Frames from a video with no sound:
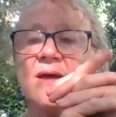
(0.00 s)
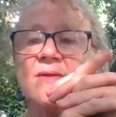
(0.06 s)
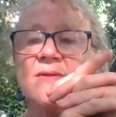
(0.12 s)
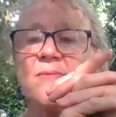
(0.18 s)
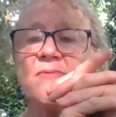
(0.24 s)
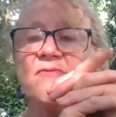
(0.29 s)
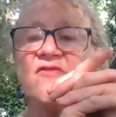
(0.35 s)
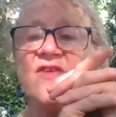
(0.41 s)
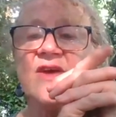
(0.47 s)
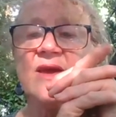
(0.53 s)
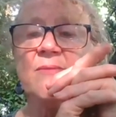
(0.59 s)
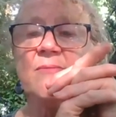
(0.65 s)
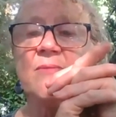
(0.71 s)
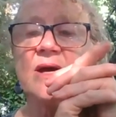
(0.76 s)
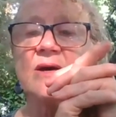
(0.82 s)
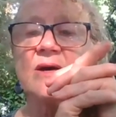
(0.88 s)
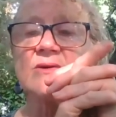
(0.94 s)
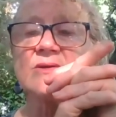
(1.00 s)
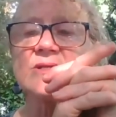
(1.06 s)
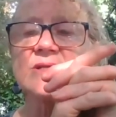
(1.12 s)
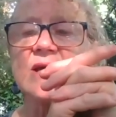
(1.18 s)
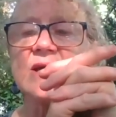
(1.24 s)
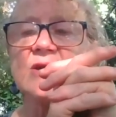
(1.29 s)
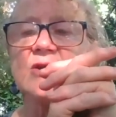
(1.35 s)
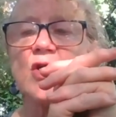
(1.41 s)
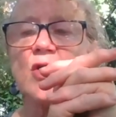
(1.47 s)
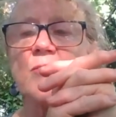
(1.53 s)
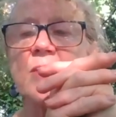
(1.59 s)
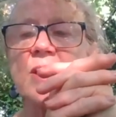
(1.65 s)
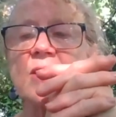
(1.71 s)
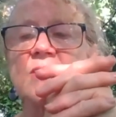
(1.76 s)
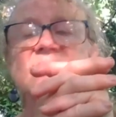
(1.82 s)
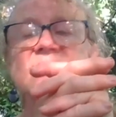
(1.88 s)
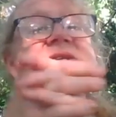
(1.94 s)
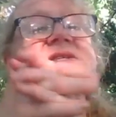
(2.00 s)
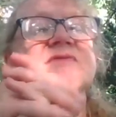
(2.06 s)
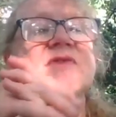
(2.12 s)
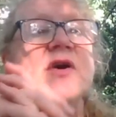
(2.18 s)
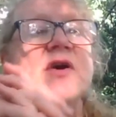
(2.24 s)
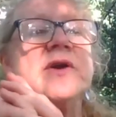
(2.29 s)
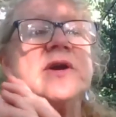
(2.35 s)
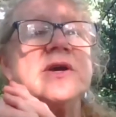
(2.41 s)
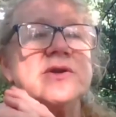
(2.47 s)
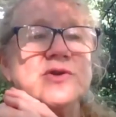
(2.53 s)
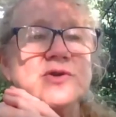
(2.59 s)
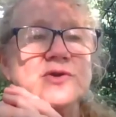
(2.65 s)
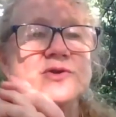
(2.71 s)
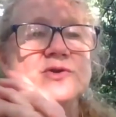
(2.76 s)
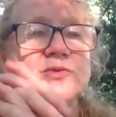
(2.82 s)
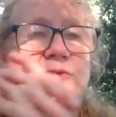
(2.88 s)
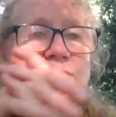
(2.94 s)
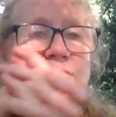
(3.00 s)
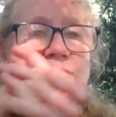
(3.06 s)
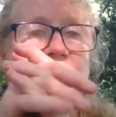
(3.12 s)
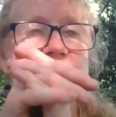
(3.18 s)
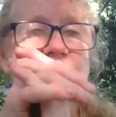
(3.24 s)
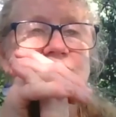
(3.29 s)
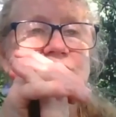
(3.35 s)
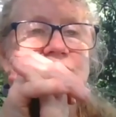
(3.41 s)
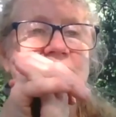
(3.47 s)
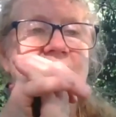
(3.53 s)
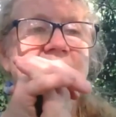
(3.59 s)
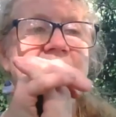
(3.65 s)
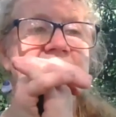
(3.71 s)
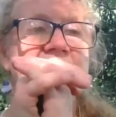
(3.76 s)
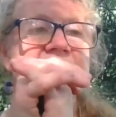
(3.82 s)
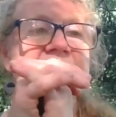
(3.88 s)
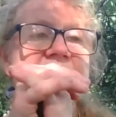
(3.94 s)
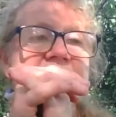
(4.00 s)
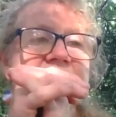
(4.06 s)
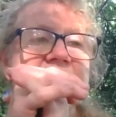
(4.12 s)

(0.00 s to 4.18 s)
the females and no males, that's very unusual. You usually have a